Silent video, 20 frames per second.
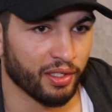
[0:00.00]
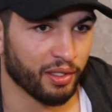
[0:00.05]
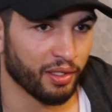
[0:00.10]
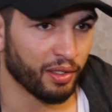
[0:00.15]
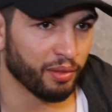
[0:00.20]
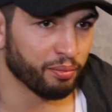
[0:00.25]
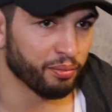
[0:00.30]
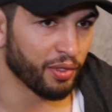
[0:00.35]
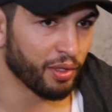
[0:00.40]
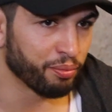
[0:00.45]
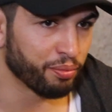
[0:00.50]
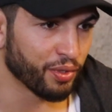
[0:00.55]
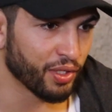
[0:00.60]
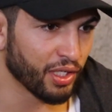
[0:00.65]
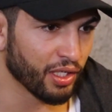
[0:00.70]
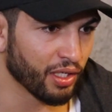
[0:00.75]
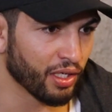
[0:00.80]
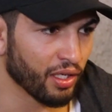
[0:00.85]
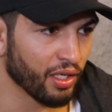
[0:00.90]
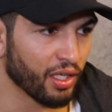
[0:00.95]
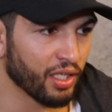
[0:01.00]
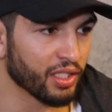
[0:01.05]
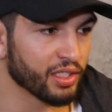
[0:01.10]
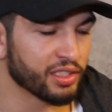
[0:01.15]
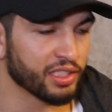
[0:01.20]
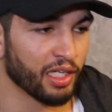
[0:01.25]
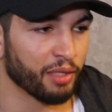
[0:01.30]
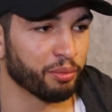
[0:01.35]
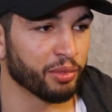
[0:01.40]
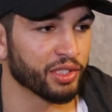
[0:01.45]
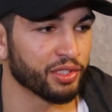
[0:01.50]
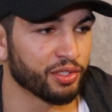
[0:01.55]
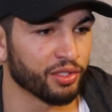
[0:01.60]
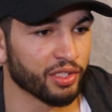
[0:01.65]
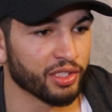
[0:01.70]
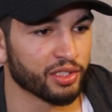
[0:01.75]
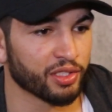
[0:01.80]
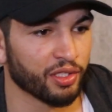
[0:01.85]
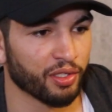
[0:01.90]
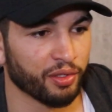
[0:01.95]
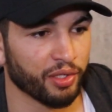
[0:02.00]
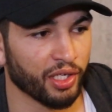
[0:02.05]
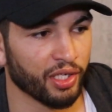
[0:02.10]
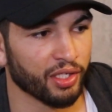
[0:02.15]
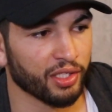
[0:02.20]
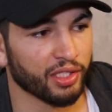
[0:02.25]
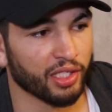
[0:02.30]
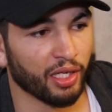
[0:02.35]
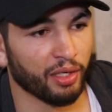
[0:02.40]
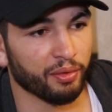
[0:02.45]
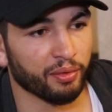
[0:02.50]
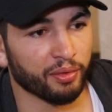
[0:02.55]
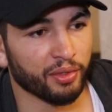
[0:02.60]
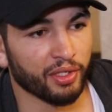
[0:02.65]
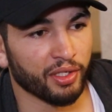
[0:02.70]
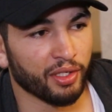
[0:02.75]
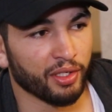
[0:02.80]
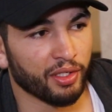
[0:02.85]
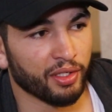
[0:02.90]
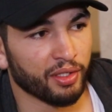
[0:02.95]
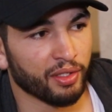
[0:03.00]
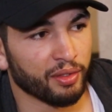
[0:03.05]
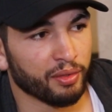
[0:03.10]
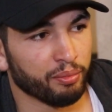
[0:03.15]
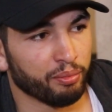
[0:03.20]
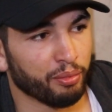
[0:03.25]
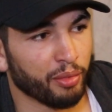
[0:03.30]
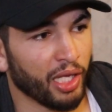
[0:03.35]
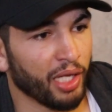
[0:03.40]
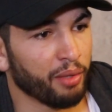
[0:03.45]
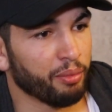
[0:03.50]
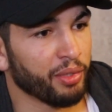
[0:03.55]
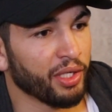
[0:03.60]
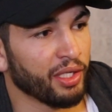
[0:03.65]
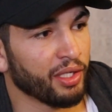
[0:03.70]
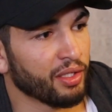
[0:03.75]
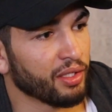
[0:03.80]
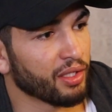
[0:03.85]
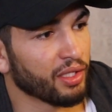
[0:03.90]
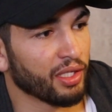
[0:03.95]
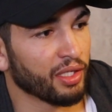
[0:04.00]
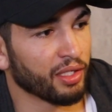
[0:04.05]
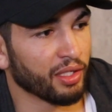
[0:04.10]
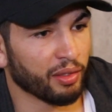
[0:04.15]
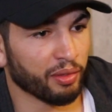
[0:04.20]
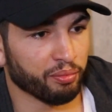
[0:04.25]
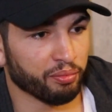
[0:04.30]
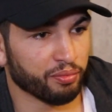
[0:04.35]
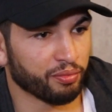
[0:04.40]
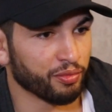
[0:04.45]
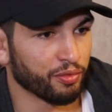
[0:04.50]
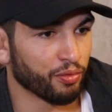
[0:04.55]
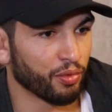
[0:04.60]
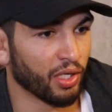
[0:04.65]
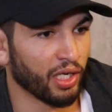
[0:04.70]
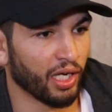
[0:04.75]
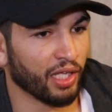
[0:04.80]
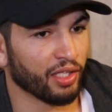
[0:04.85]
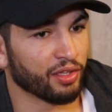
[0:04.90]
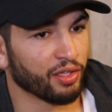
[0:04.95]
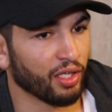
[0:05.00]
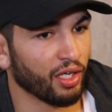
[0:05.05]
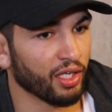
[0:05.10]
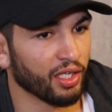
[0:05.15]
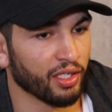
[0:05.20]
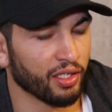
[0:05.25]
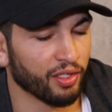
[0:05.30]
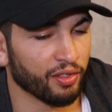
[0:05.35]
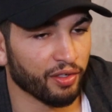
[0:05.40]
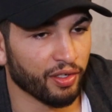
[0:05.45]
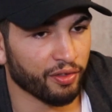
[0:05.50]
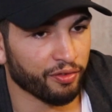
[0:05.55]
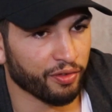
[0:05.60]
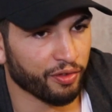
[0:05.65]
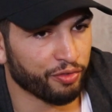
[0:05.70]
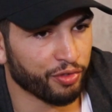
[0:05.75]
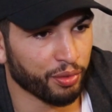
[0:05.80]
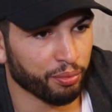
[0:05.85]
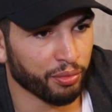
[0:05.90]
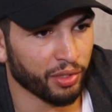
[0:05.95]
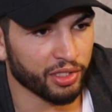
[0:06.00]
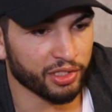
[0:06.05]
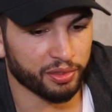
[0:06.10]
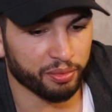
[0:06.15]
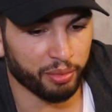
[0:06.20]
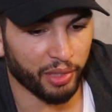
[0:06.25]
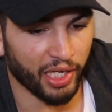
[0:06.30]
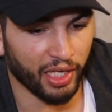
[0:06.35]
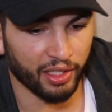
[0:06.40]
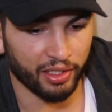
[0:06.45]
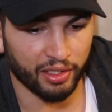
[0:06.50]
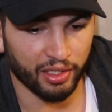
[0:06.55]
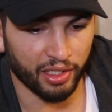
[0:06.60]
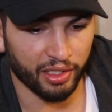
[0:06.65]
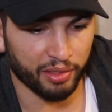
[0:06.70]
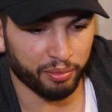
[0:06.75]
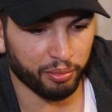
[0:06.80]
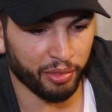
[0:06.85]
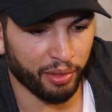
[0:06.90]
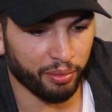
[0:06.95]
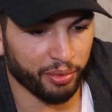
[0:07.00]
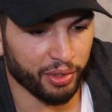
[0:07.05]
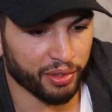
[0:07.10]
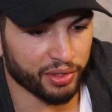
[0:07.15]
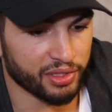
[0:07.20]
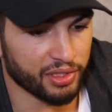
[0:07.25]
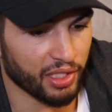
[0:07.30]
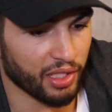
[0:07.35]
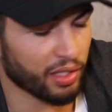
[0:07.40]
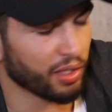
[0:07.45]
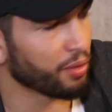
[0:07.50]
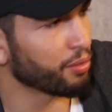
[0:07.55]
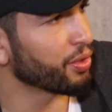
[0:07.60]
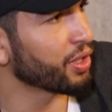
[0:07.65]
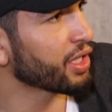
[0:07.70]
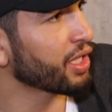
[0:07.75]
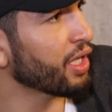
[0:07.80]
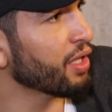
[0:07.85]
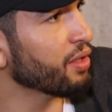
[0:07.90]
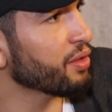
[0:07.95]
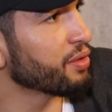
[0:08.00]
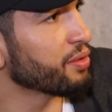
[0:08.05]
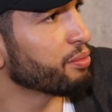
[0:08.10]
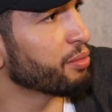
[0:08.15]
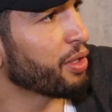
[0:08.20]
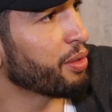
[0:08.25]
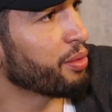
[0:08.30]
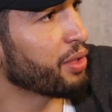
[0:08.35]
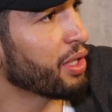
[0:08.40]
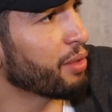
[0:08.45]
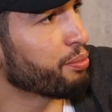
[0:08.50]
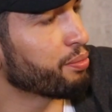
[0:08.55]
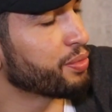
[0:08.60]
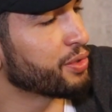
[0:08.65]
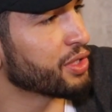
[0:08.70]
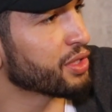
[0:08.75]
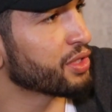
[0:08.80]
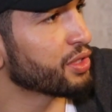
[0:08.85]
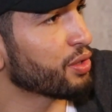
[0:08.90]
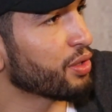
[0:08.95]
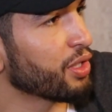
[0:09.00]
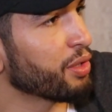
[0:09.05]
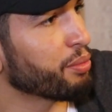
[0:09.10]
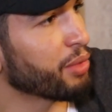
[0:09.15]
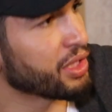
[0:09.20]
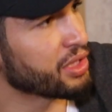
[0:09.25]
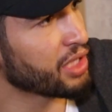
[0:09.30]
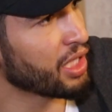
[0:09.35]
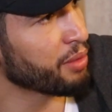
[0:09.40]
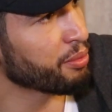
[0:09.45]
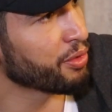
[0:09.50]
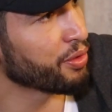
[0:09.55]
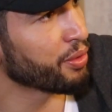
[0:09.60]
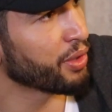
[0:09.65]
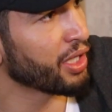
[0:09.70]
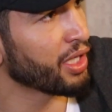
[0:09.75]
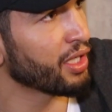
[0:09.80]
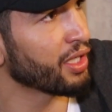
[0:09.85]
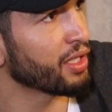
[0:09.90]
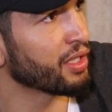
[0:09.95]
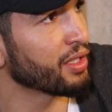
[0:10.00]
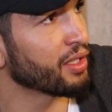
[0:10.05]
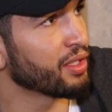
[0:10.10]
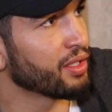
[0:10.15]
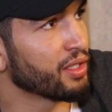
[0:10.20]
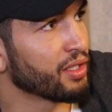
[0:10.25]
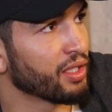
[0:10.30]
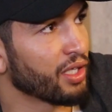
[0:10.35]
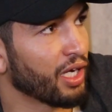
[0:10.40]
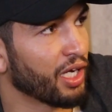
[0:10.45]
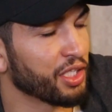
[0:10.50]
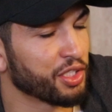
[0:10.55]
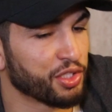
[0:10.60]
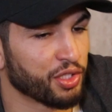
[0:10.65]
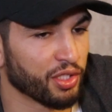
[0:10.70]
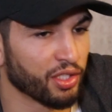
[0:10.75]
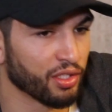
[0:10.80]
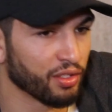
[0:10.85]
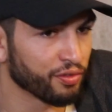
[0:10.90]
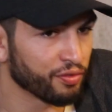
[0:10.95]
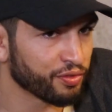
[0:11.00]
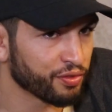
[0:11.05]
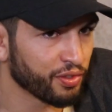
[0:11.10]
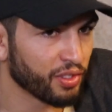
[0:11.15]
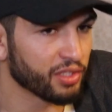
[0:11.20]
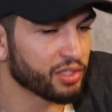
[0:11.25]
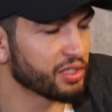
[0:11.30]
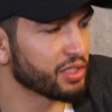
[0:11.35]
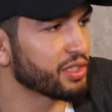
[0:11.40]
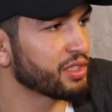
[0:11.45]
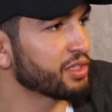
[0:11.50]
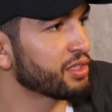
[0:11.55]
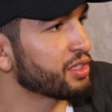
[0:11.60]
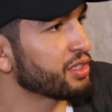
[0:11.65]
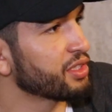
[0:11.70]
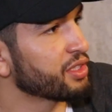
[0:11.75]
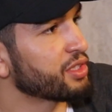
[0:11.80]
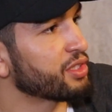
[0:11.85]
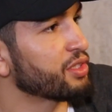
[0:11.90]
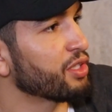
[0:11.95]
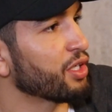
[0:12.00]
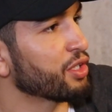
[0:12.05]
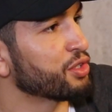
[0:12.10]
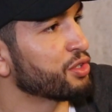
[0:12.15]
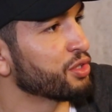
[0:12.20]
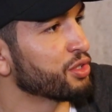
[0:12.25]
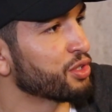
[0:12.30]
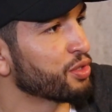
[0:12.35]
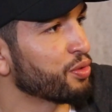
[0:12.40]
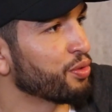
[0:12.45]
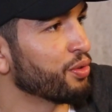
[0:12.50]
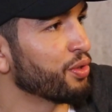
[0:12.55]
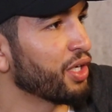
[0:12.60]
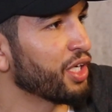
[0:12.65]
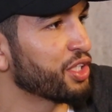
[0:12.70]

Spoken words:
I'm putting a lot of time into this career that maybe, and what I thought in a few months back, like, maybe it's not gonna work out. Maybe I'm just throwing my time away, and I should have stuck to school.